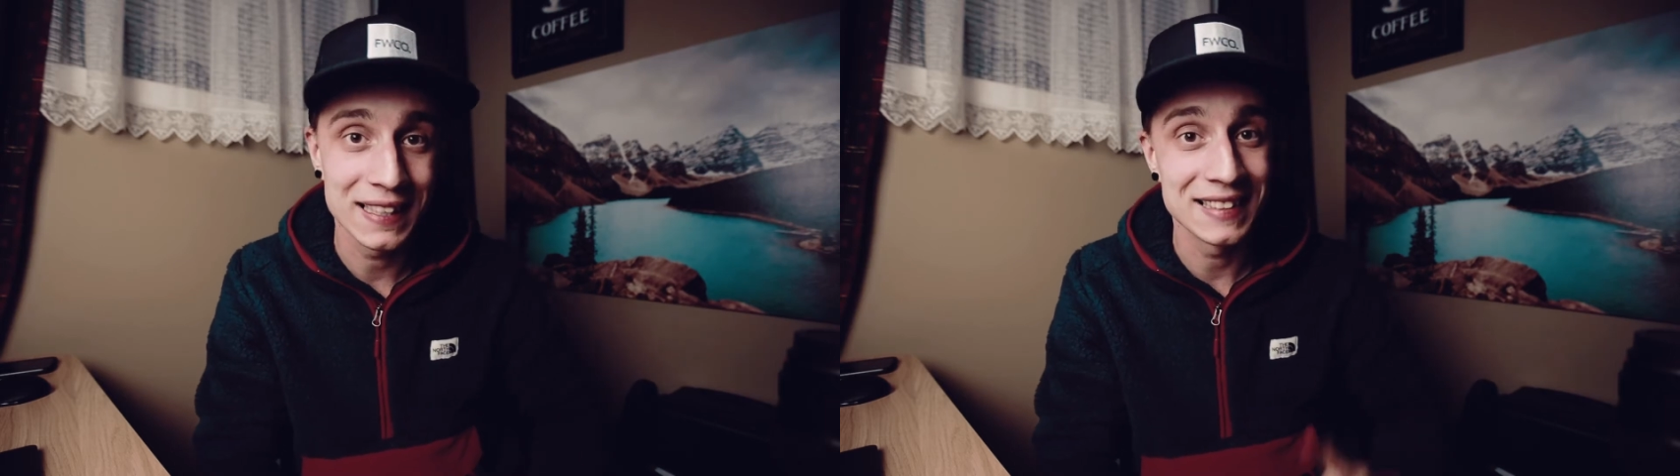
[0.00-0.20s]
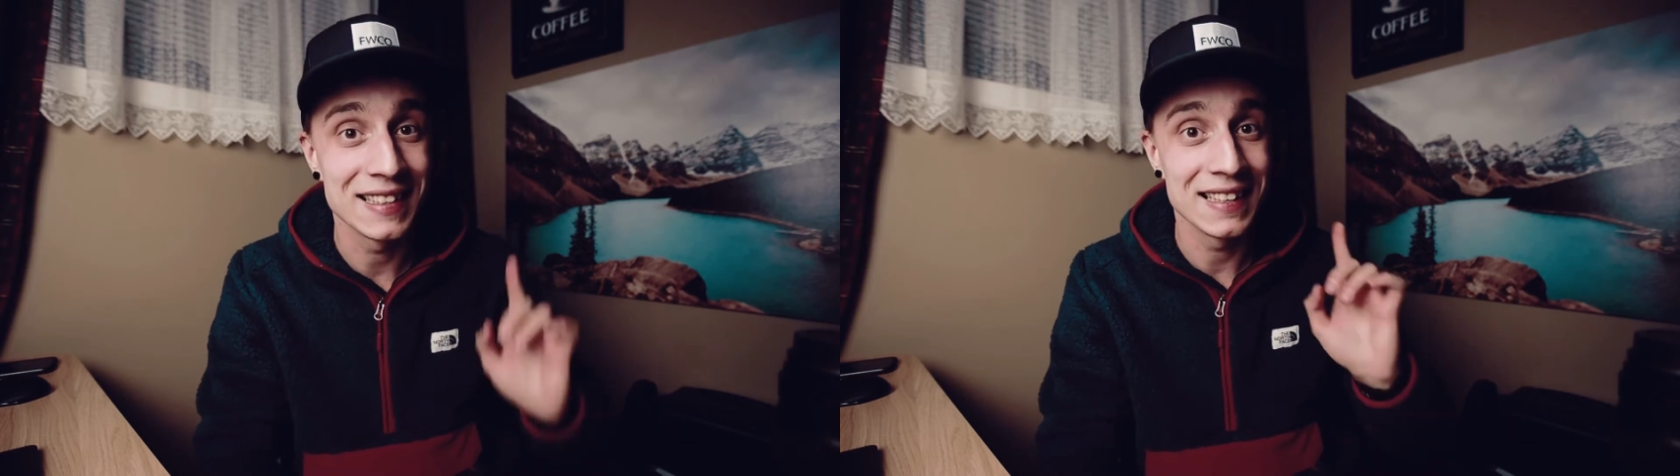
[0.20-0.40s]

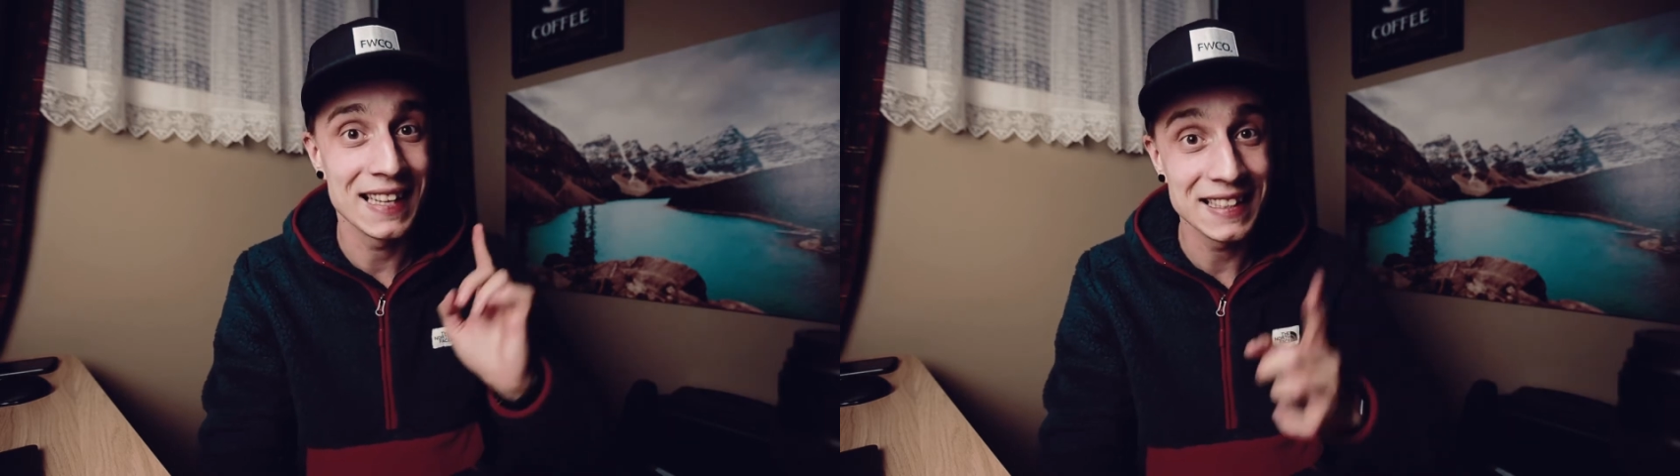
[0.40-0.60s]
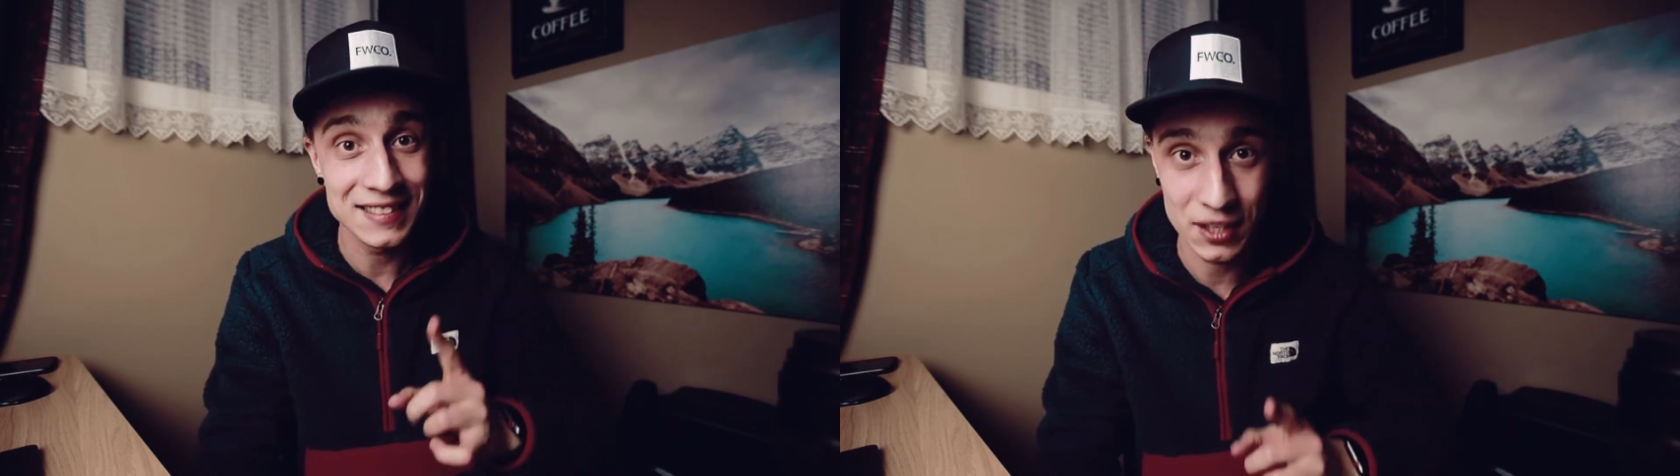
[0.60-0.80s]
is
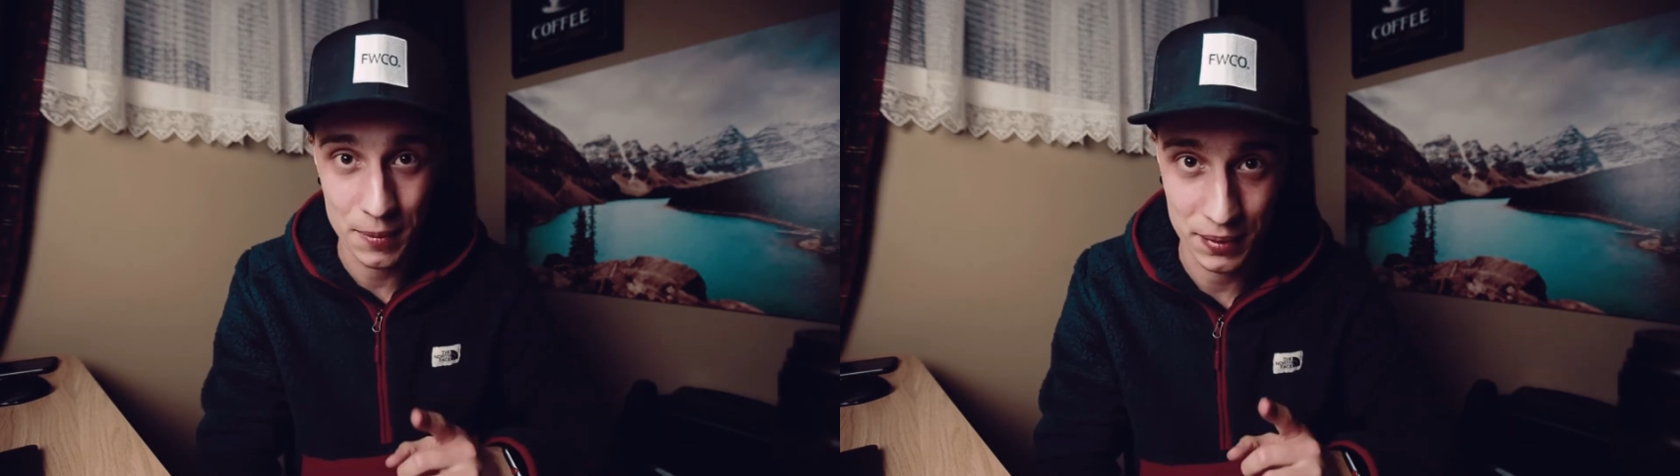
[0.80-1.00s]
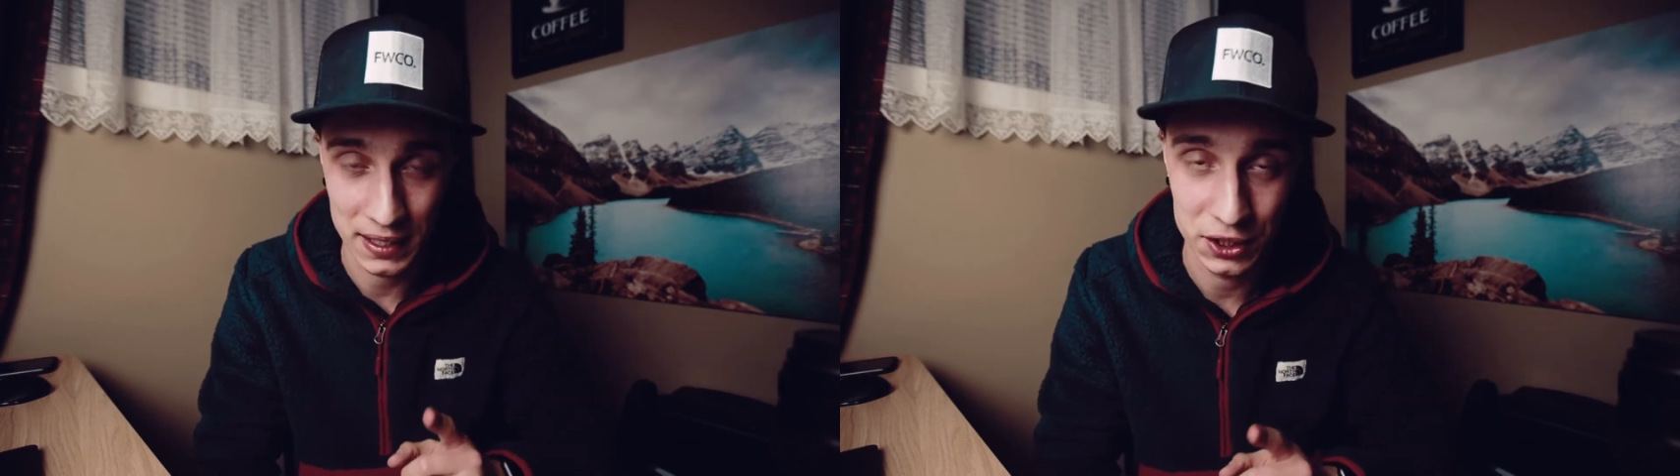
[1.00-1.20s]
lens
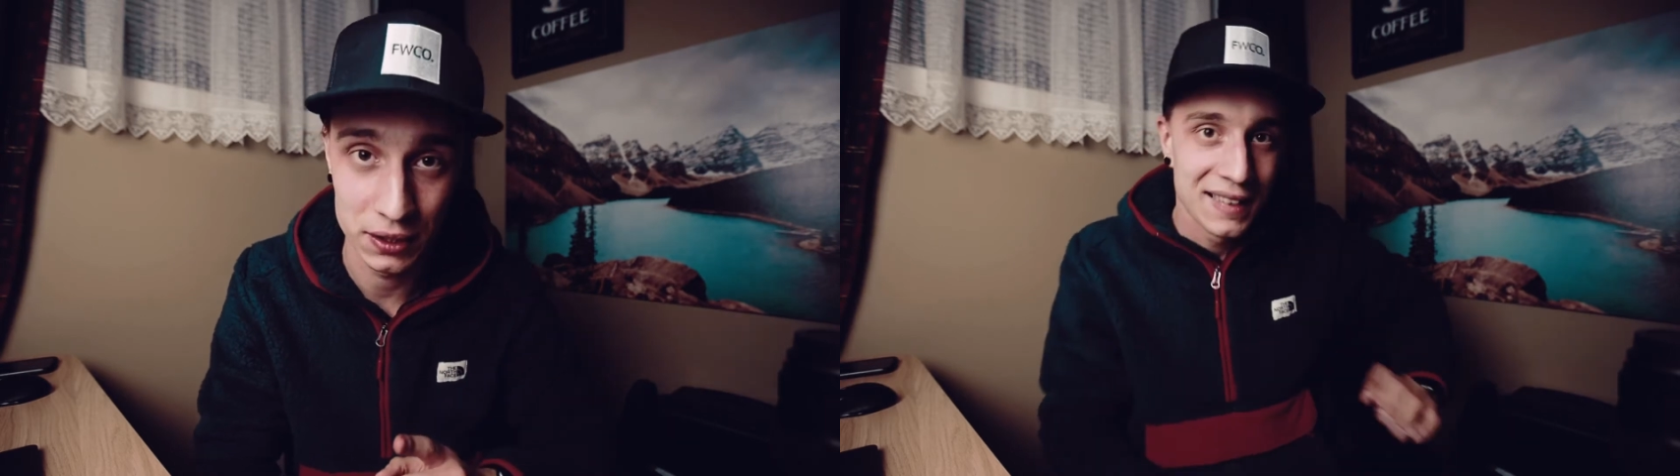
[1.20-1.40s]
compression.